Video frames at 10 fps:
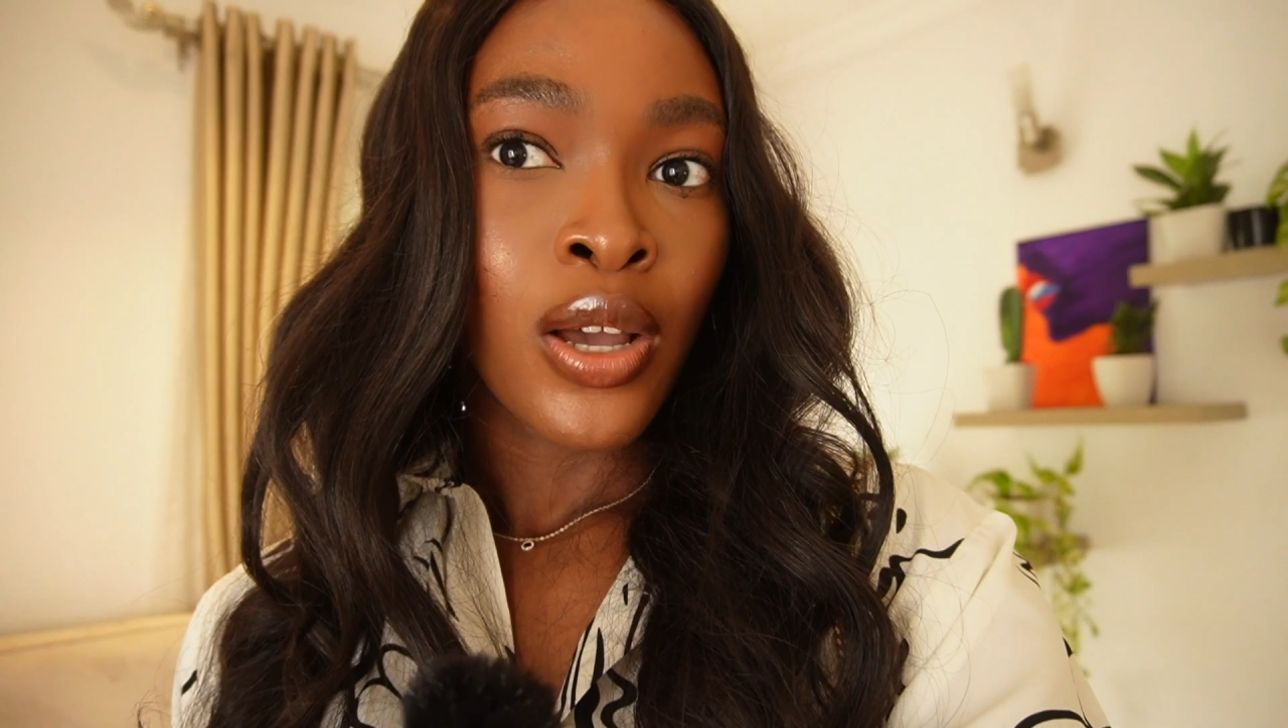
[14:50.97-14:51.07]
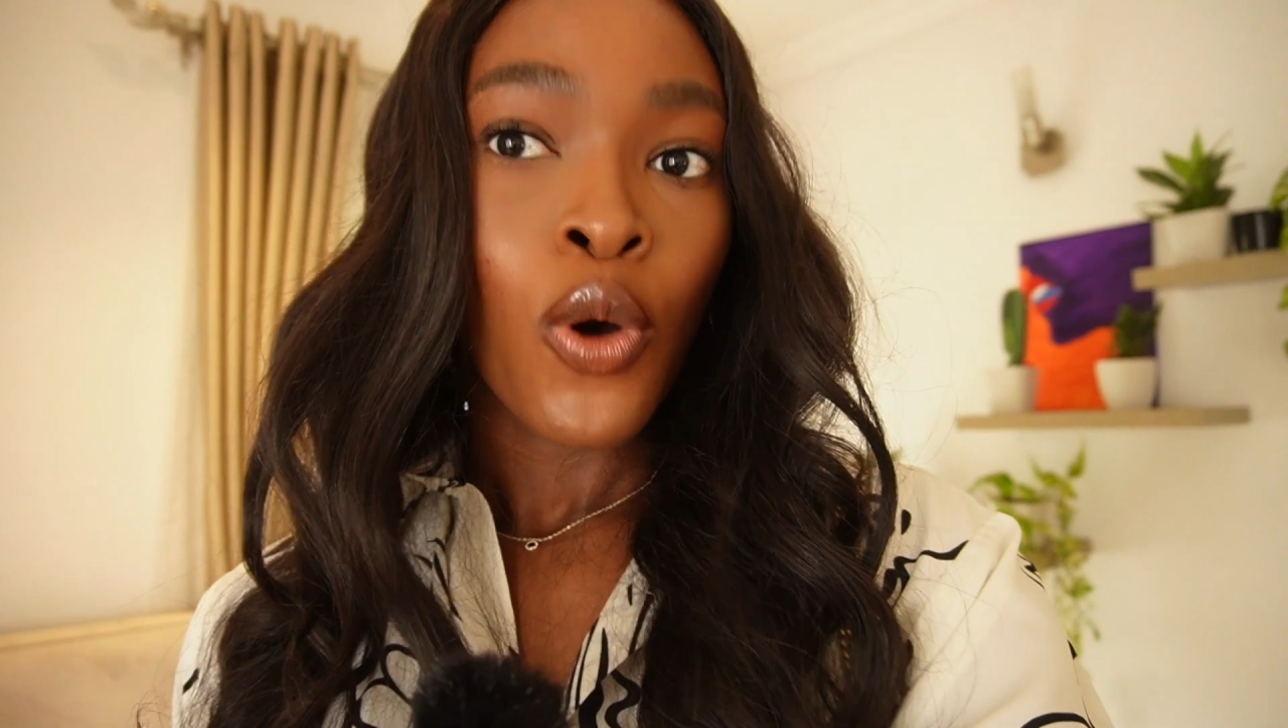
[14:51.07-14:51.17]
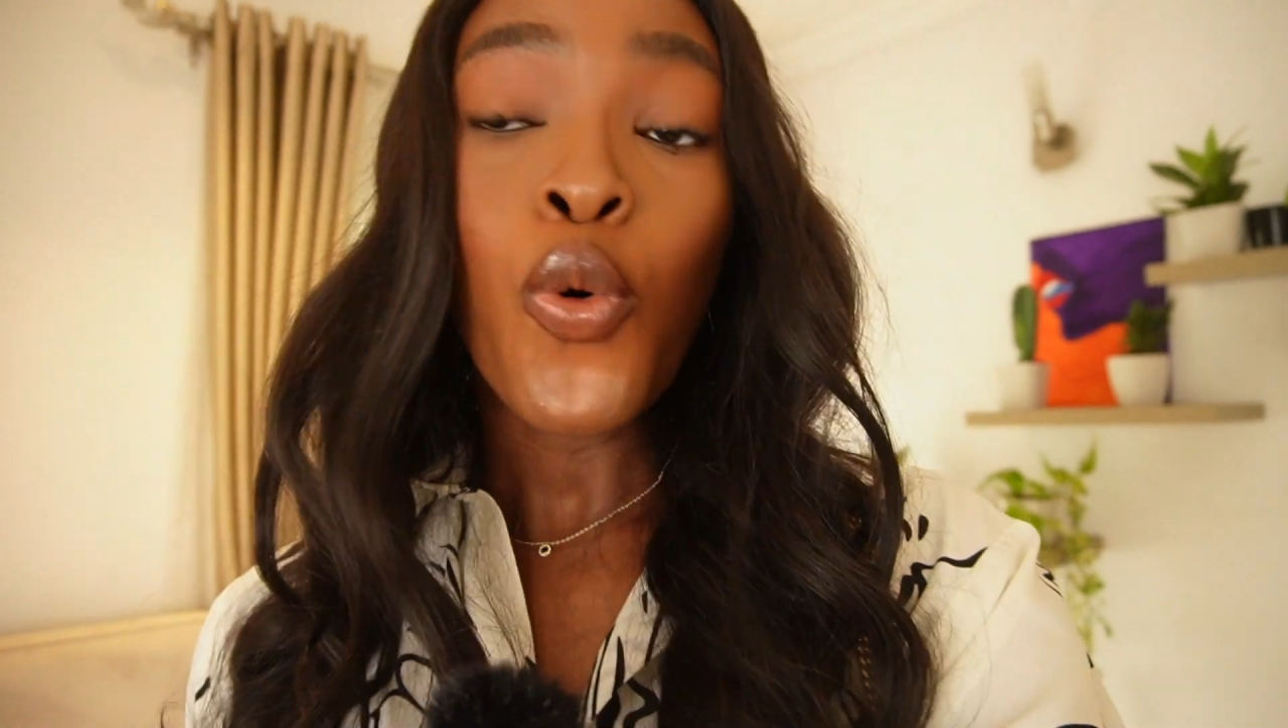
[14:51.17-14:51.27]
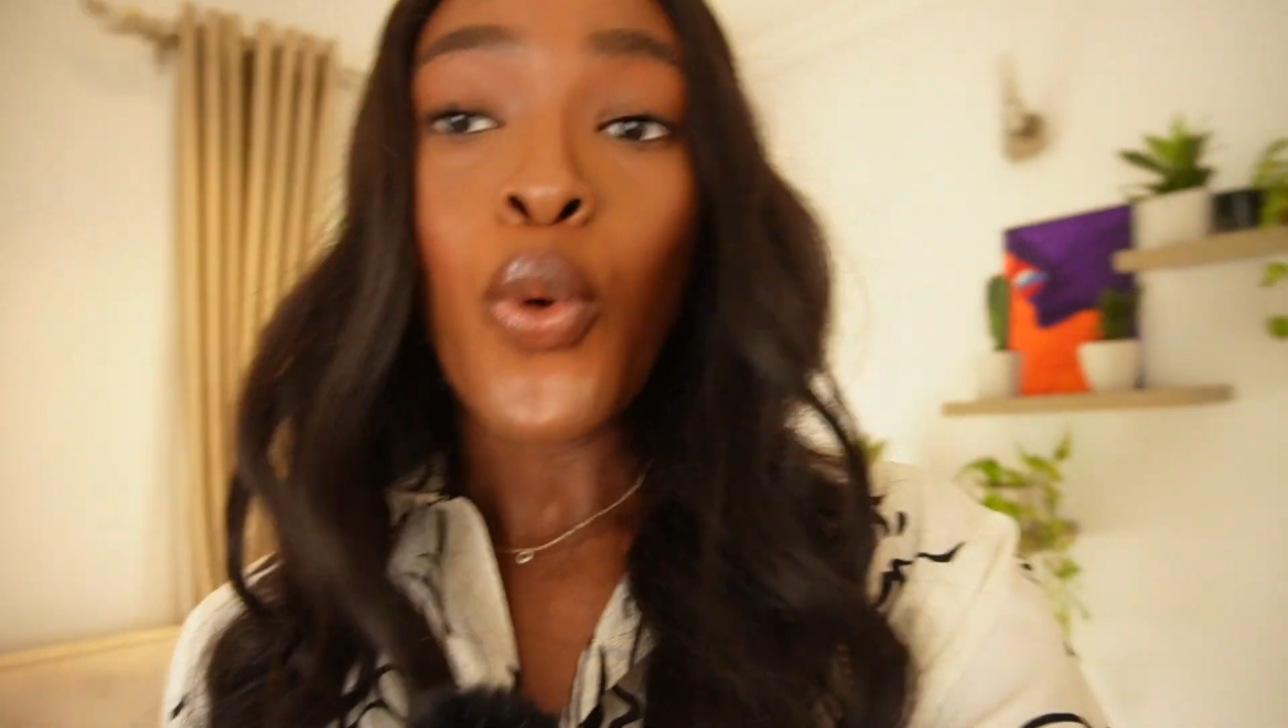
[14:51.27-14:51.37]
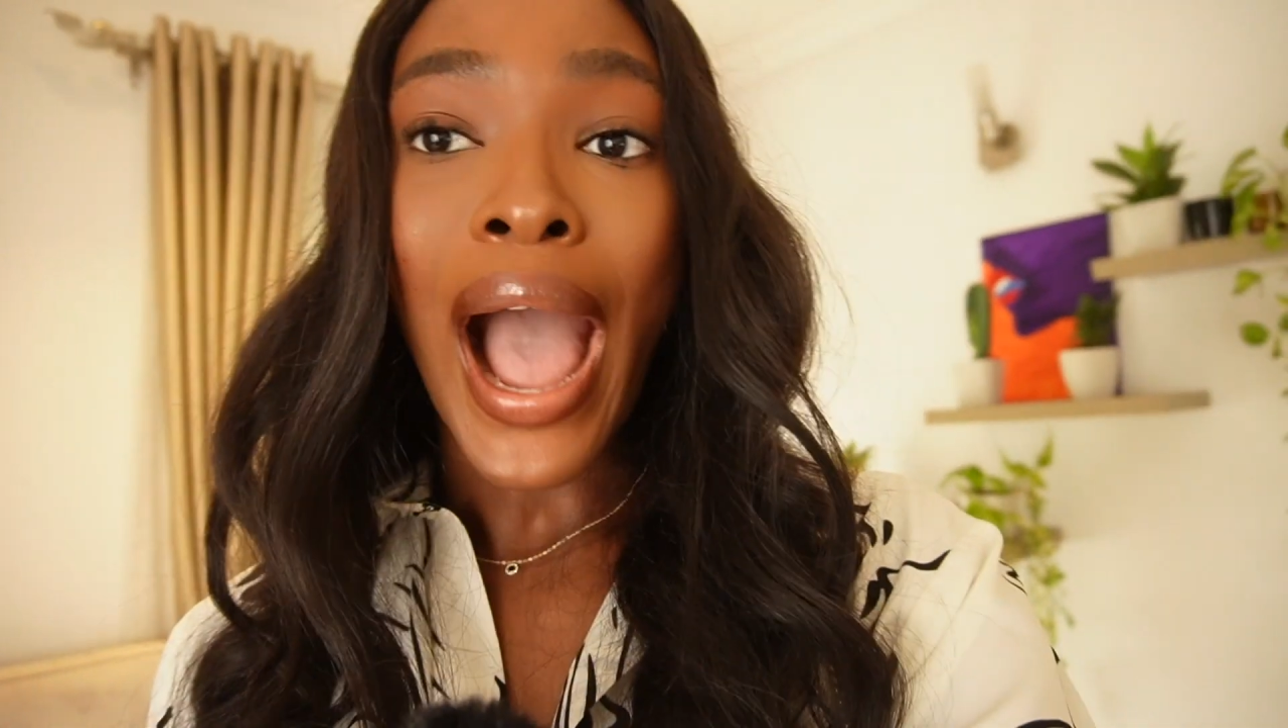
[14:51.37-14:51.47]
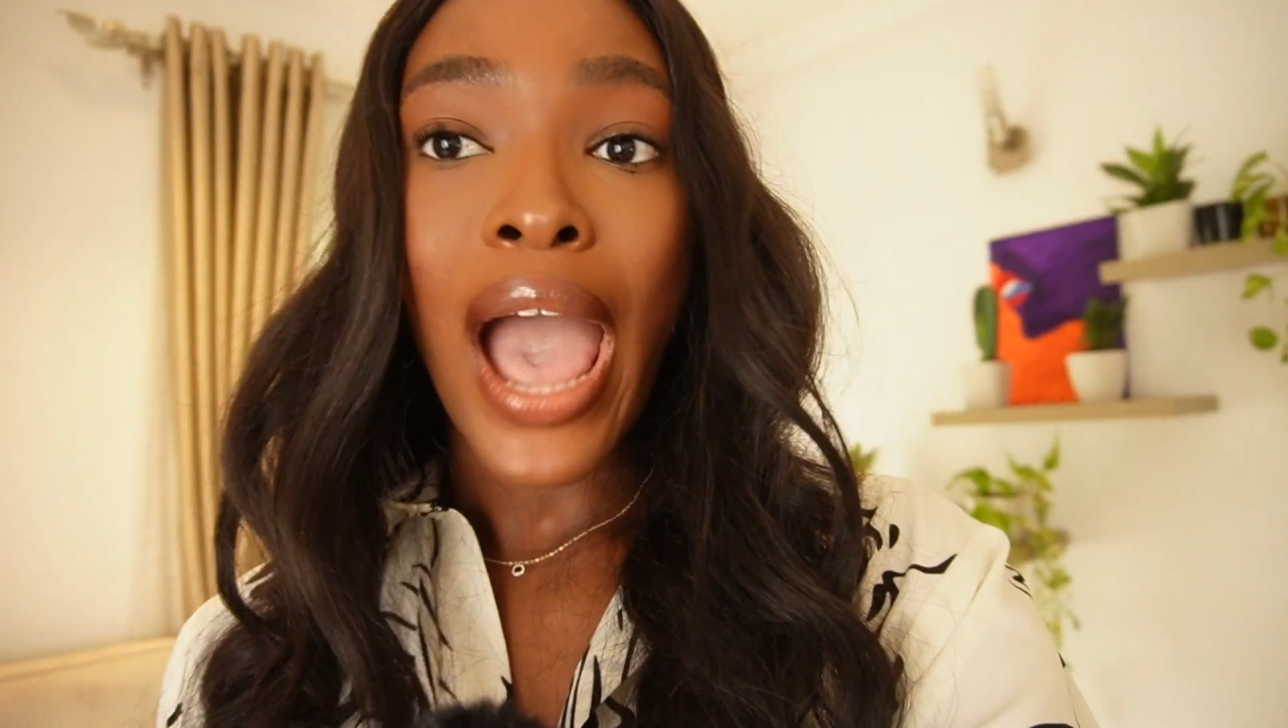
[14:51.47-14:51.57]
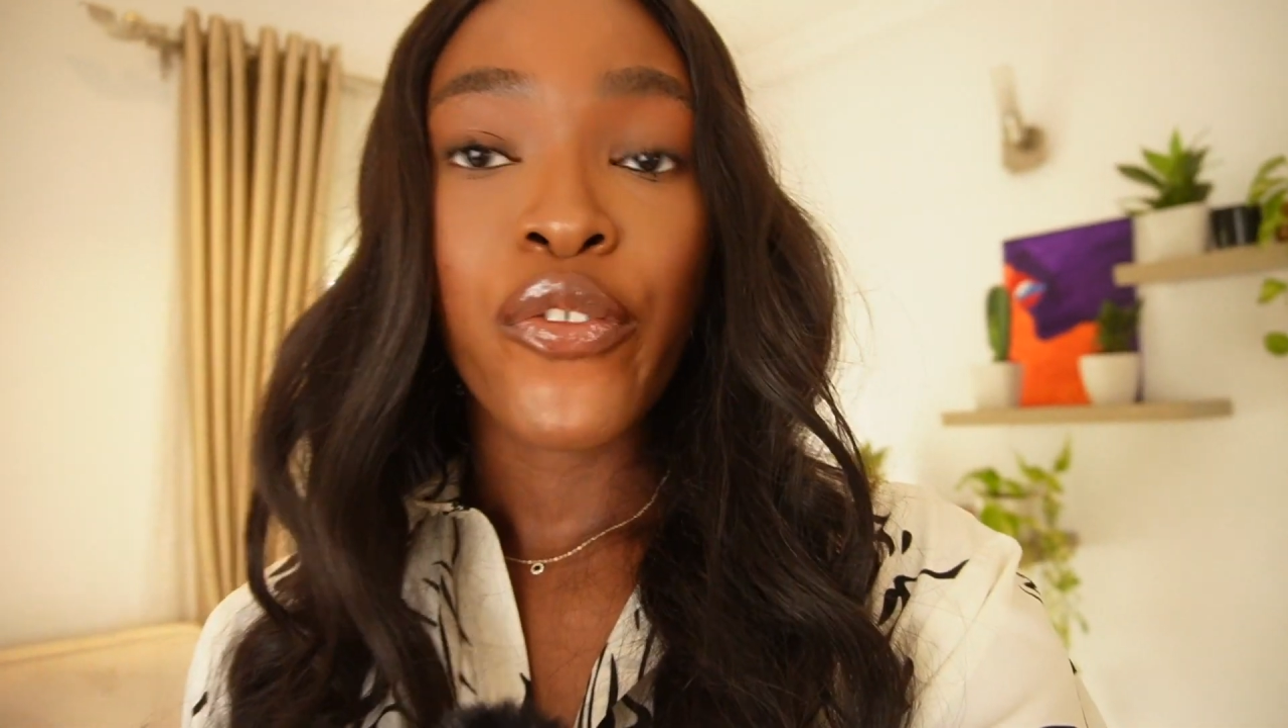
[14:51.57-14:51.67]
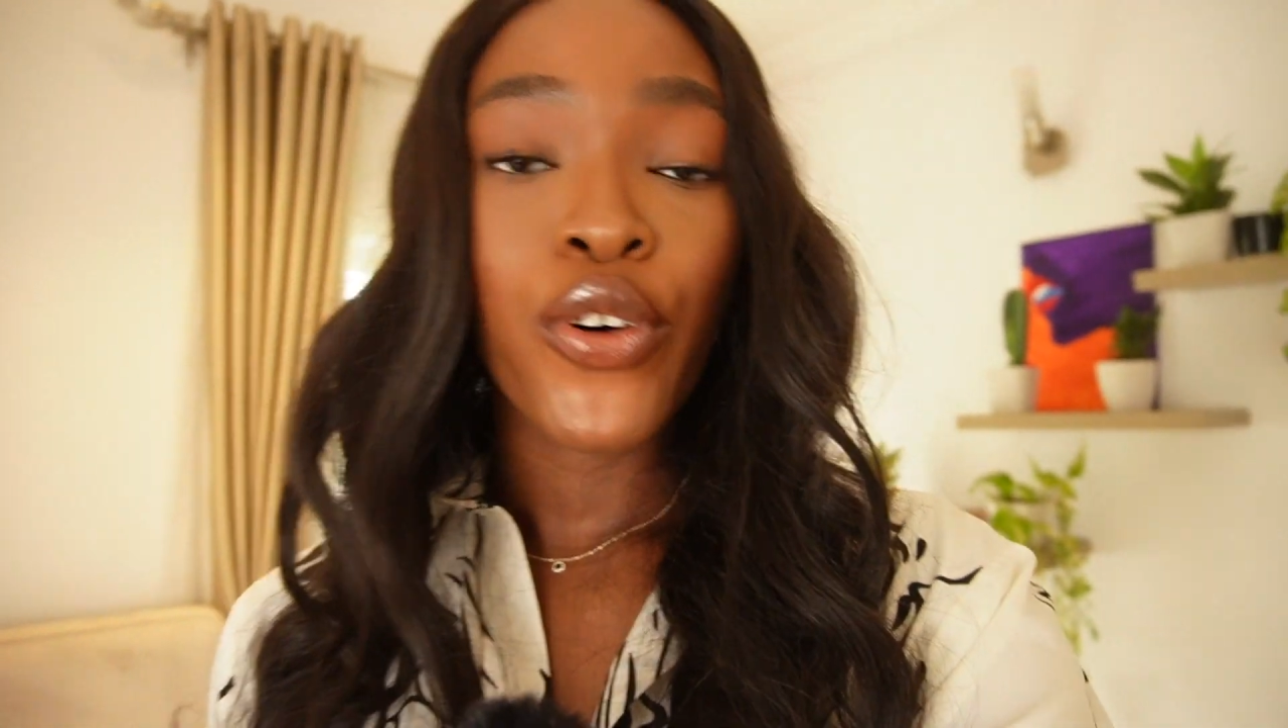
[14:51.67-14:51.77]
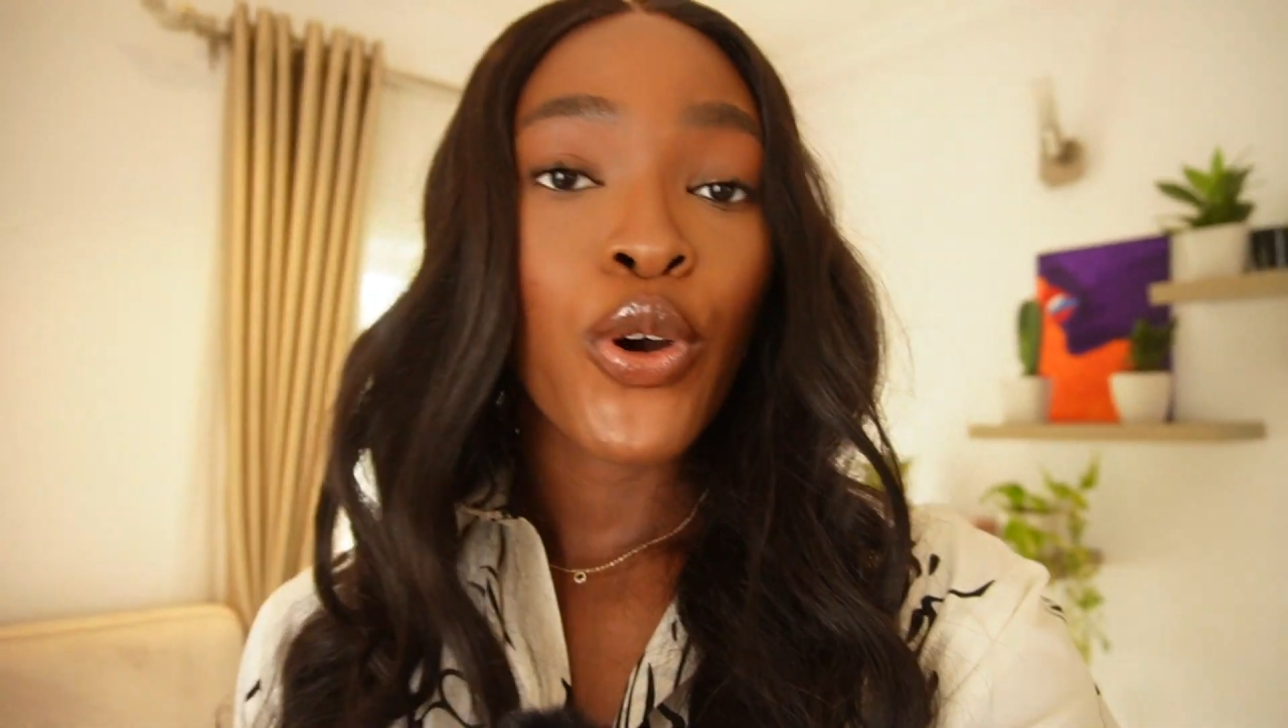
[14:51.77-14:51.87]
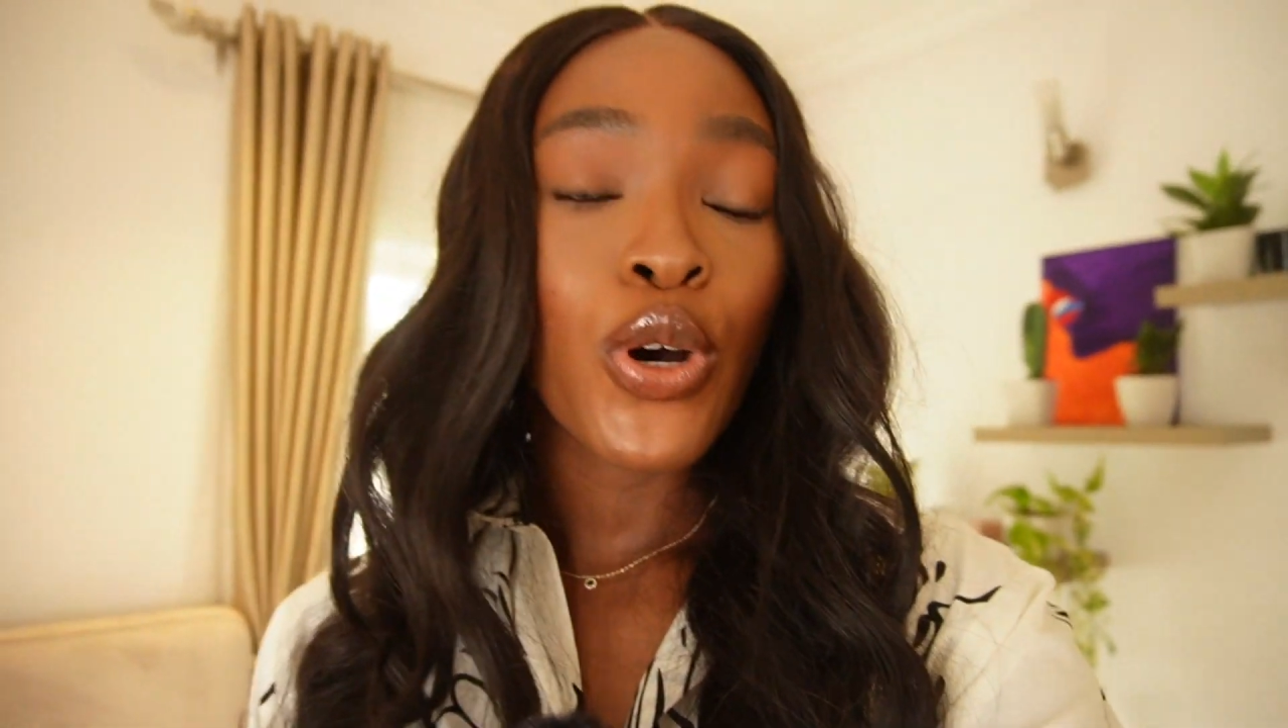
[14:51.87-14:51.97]
Oh, I
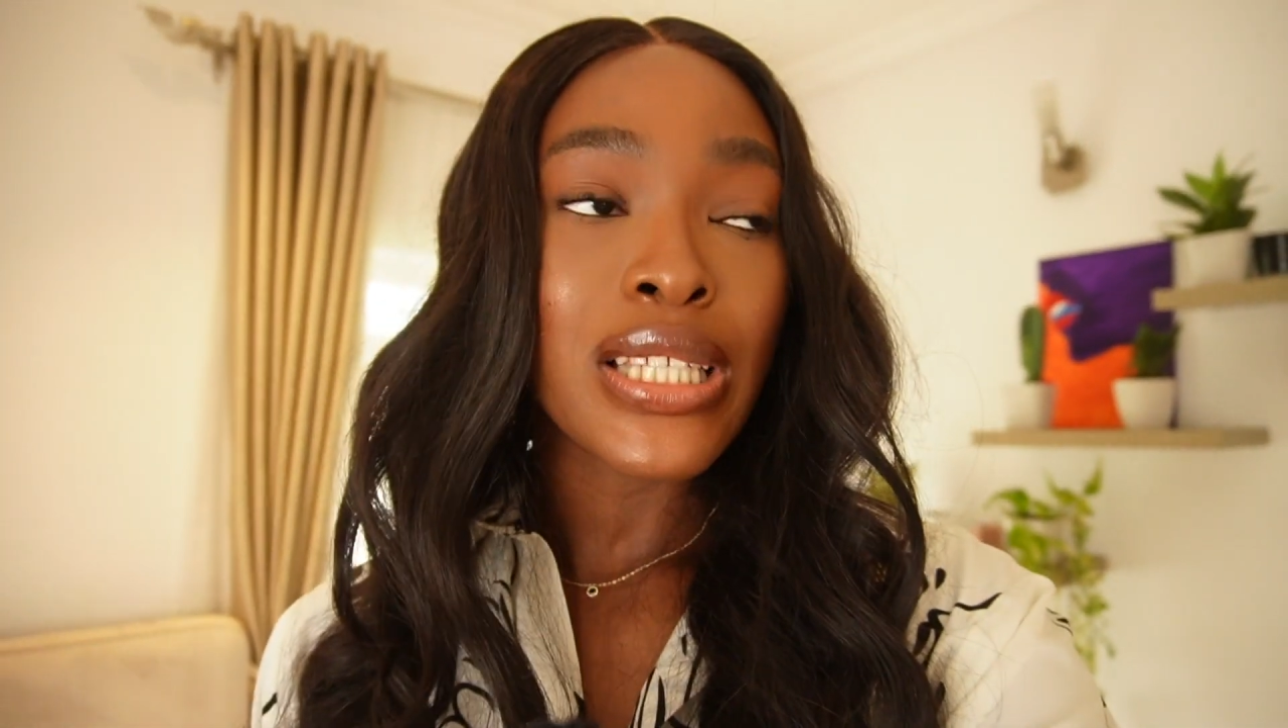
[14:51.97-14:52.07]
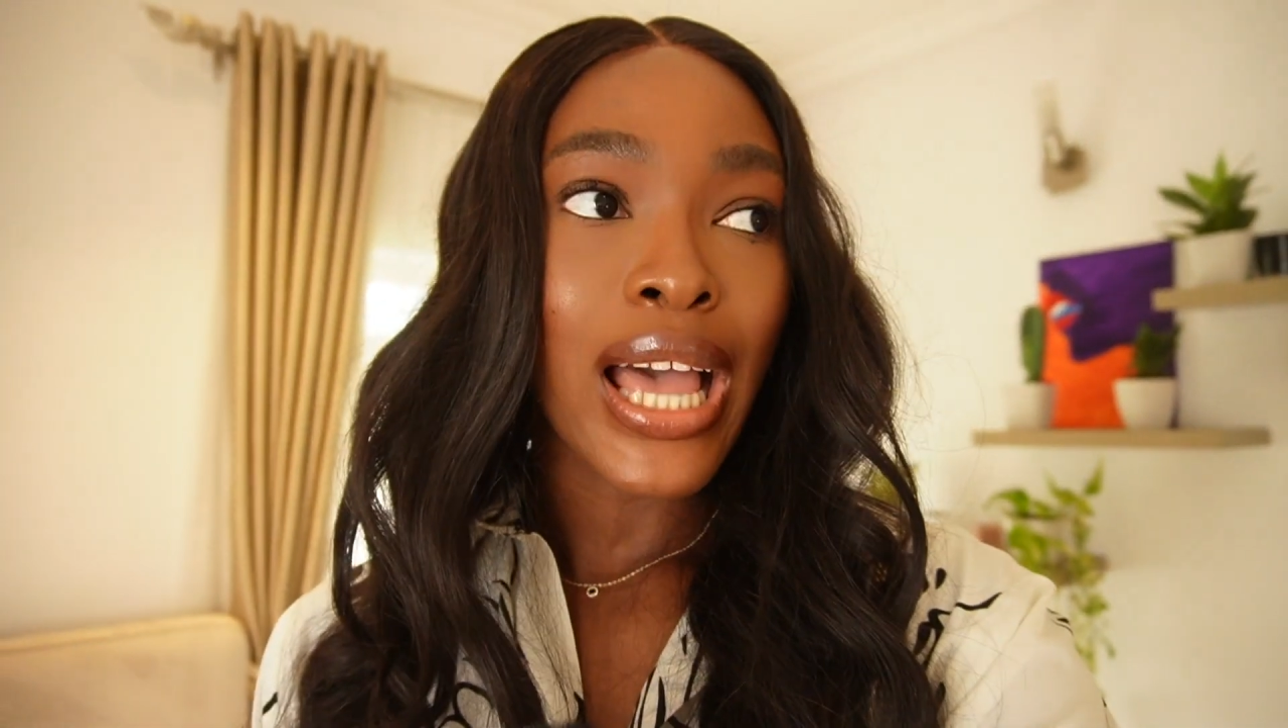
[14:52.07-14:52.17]
forgot.